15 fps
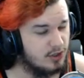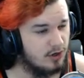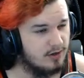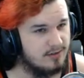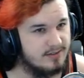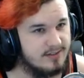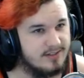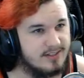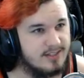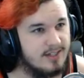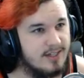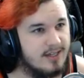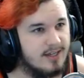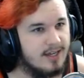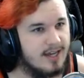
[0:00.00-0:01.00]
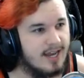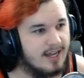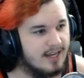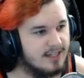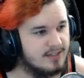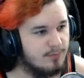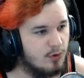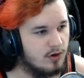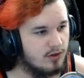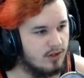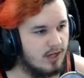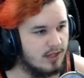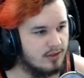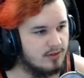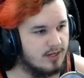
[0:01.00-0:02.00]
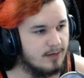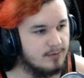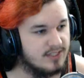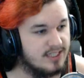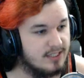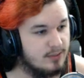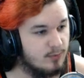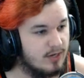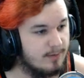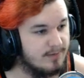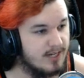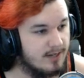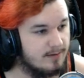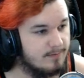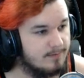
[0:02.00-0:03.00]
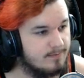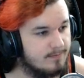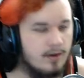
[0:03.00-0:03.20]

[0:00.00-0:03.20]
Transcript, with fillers: curtains, and get some more cloth. So I will see you when I'm done.